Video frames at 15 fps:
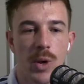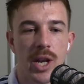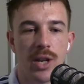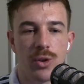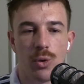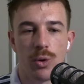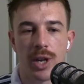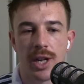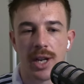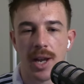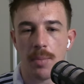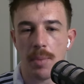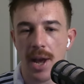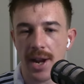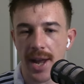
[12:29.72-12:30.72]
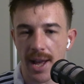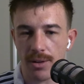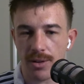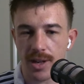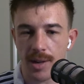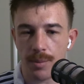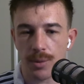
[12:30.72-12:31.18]
We are talking mm. about
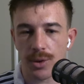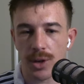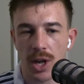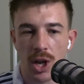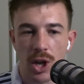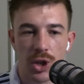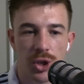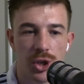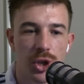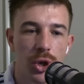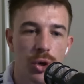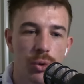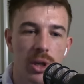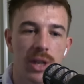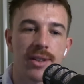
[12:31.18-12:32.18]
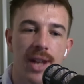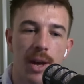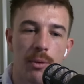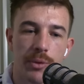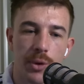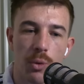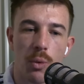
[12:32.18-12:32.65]
our teams. You let's
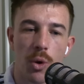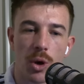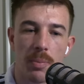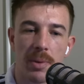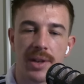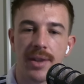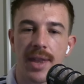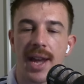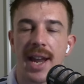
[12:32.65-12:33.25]
start with your Wallabies.